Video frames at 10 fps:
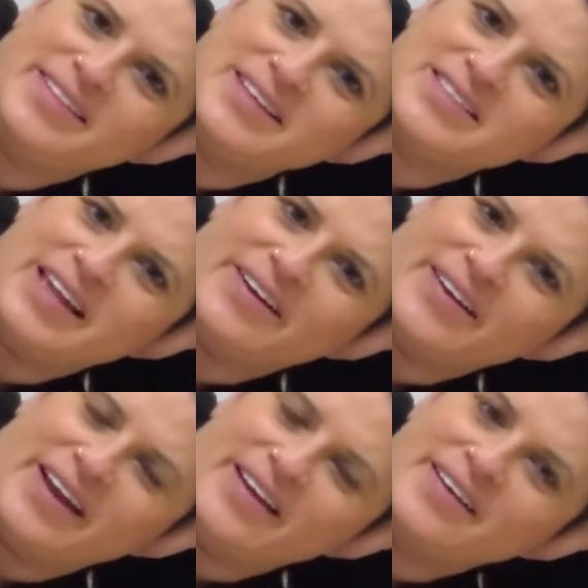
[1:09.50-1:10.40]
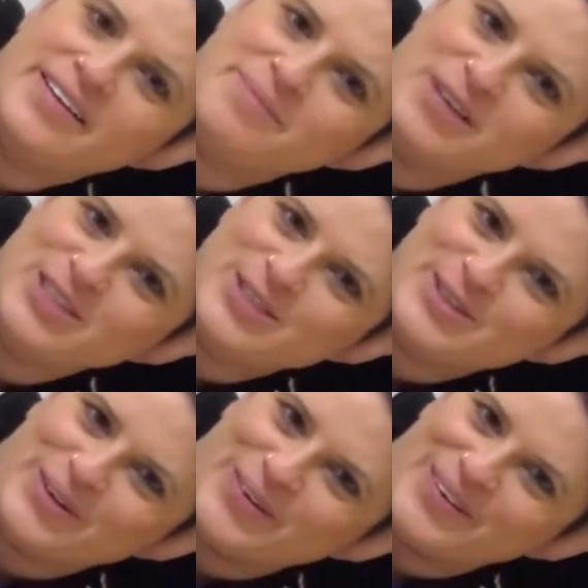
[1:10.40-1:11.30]
this area. It means
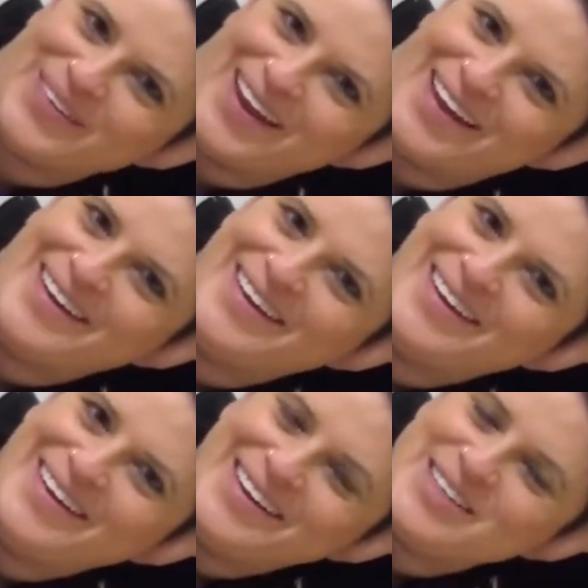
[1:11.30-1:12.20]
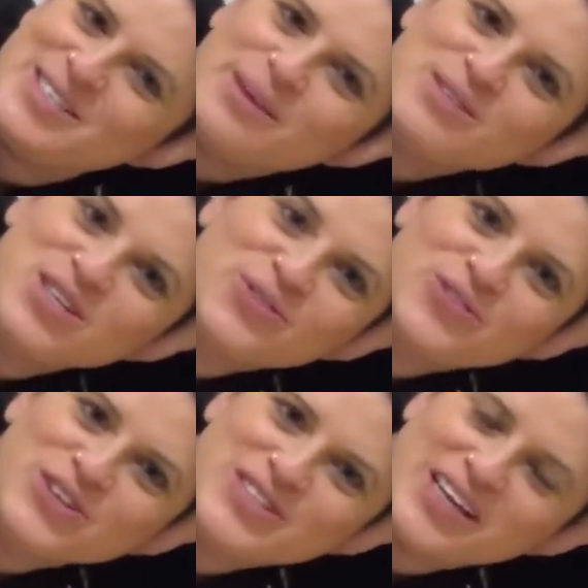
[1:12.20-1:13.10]
you're doing it right. So that was our
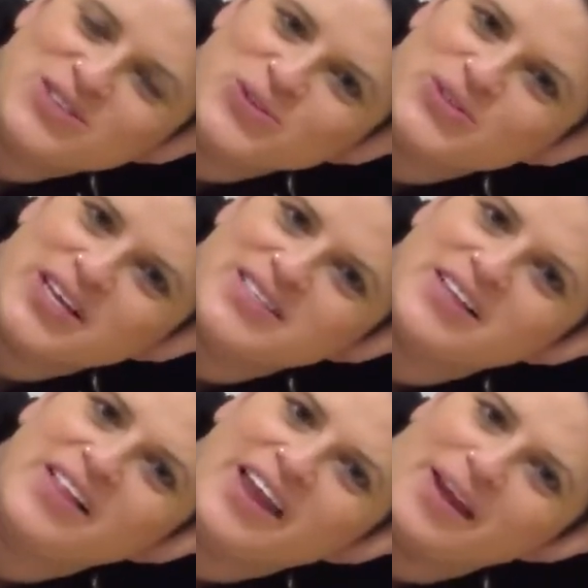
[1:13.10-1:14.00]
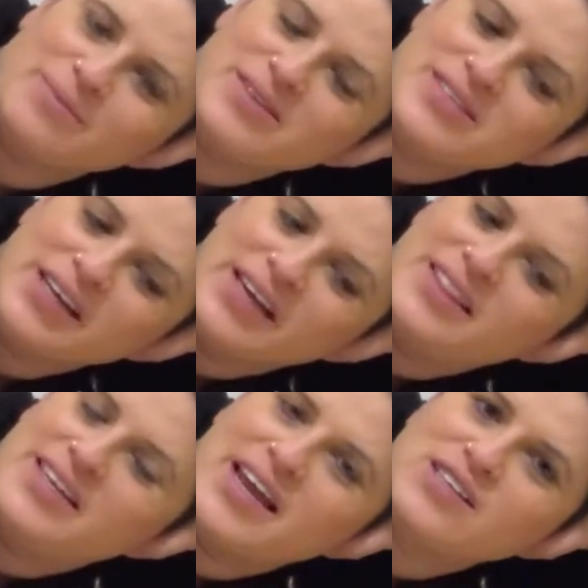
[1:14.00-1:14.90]
first exercise, clams.
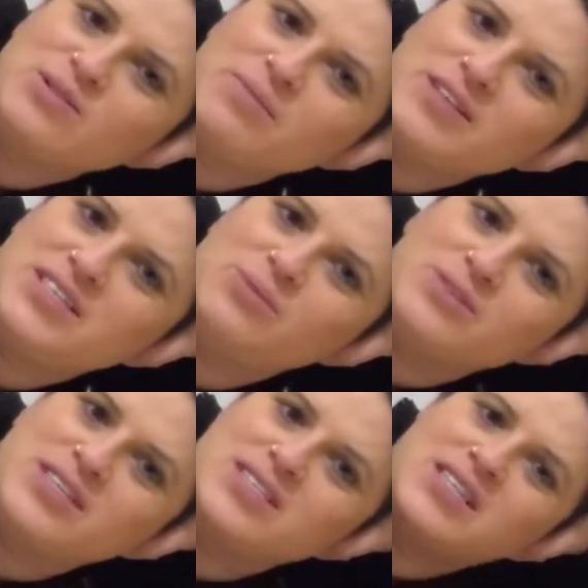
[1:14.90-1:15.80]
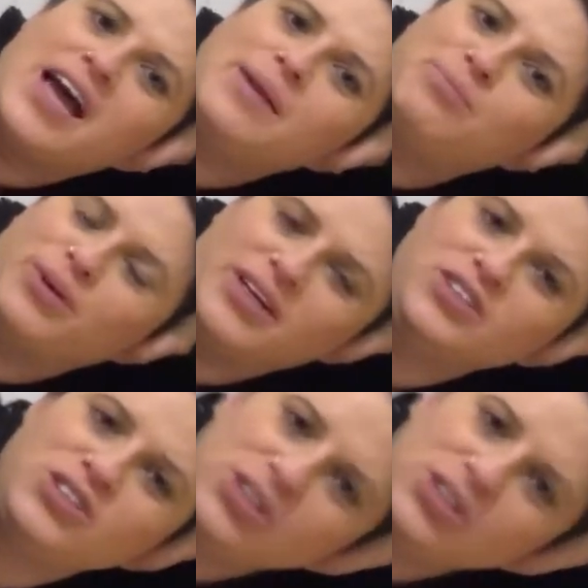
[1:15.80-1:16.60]
The next one we did was a side bridge,